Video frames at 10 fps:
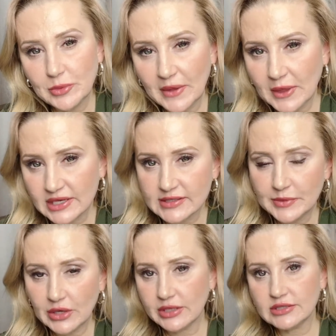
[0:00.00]
you about that
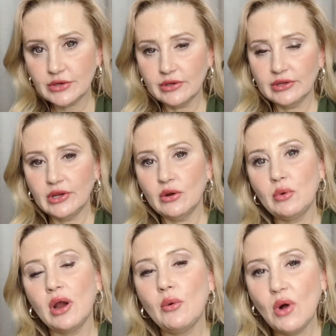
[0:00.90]
experience earlier
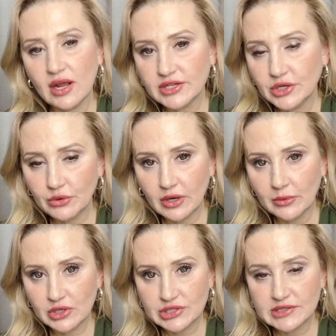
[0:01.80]
where I walked into an
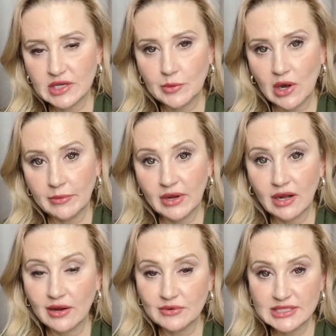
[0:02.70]
emergency department,
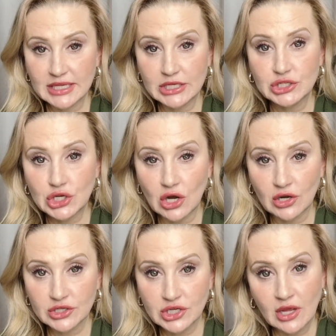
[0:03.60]
I was in
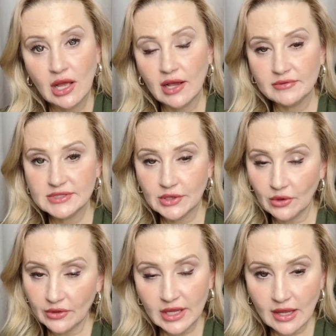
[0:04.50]
charge. I was the
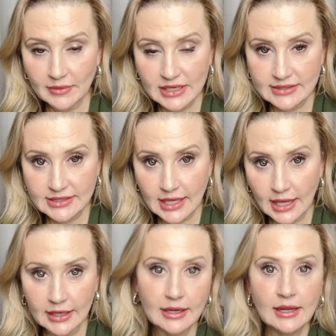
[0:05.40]
only
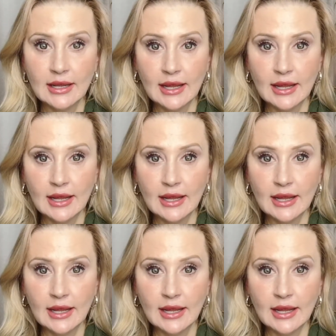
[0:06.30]
MICN.